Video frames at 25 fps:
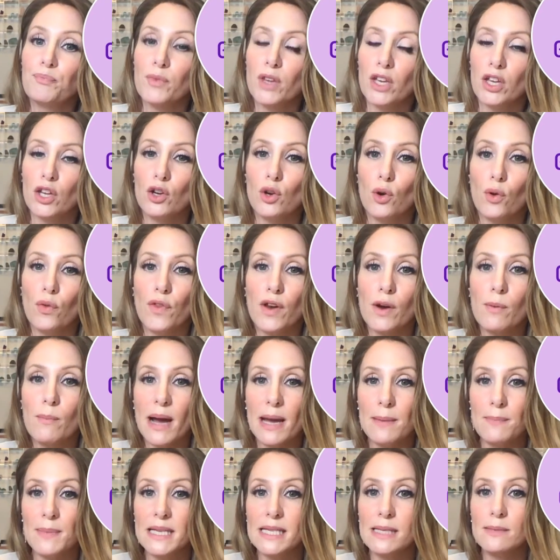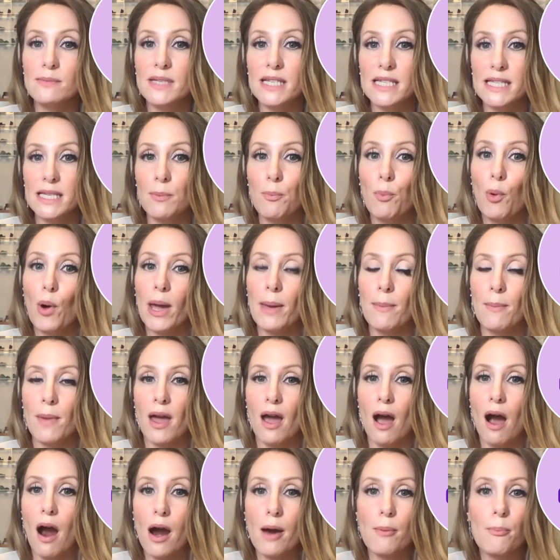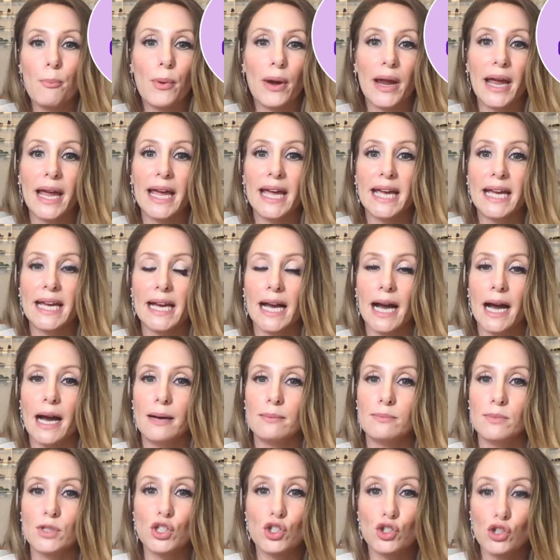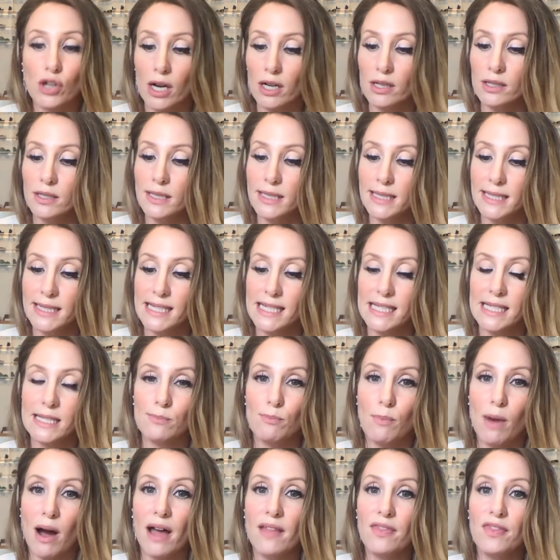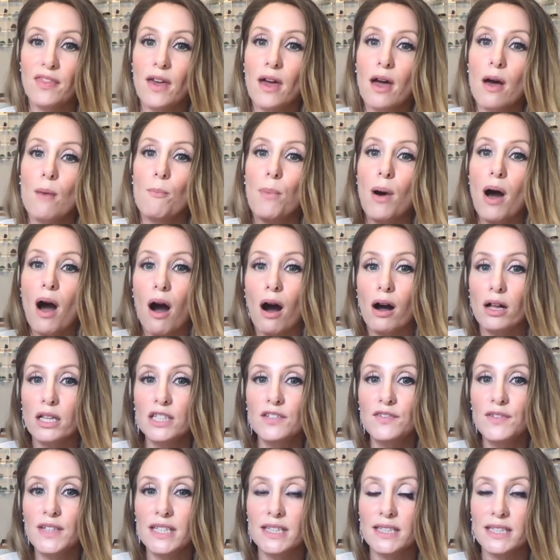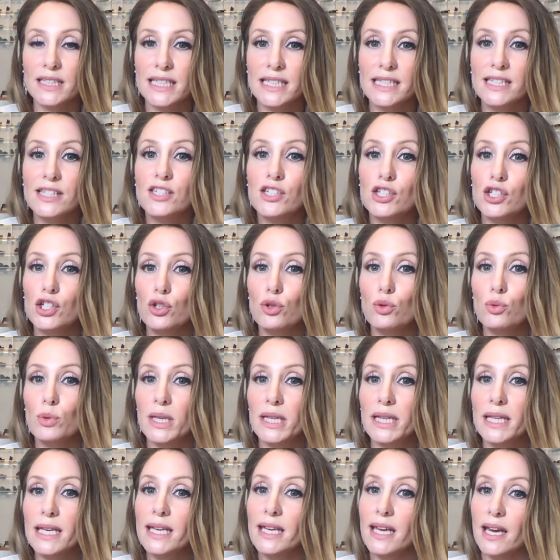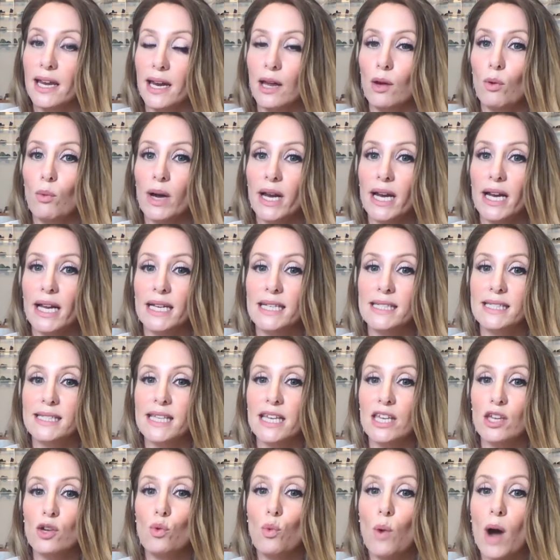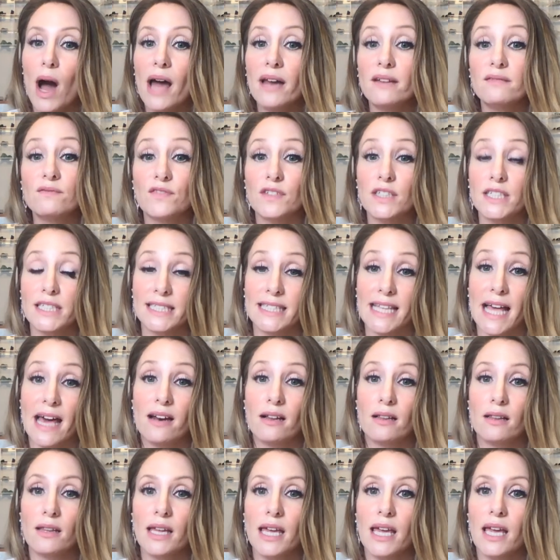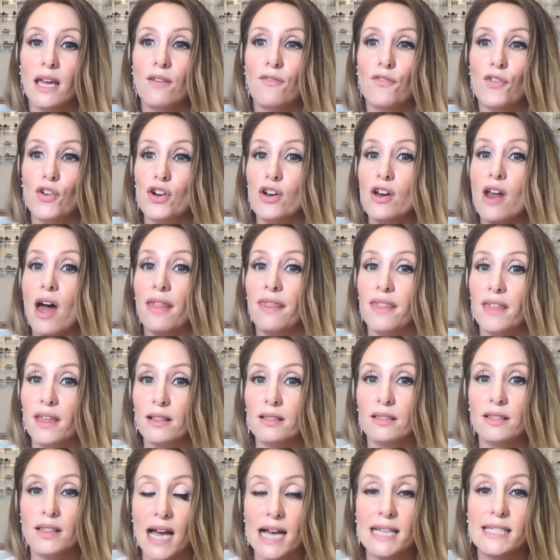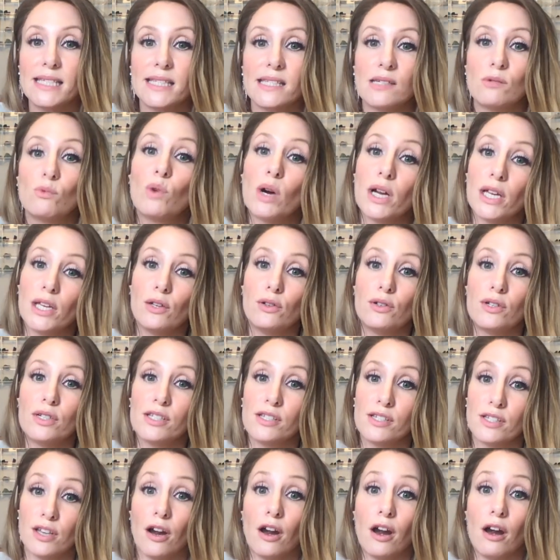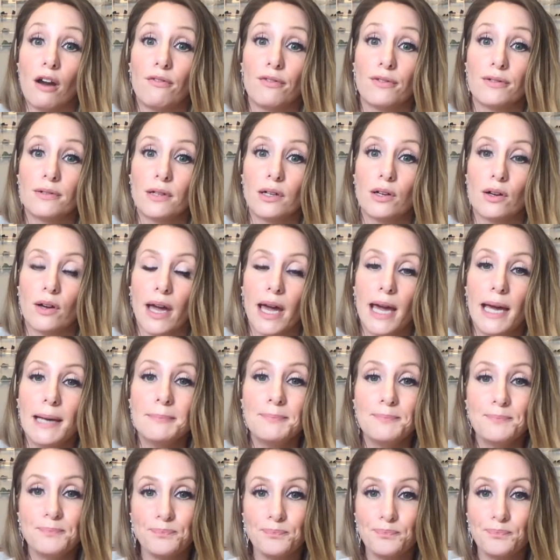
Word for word: you know, there might be some disappointment, heartbreak, um, struggles this month, but all of it leads to you really getting what it is that you want and for settling for nothing less than what you deserve. Okay?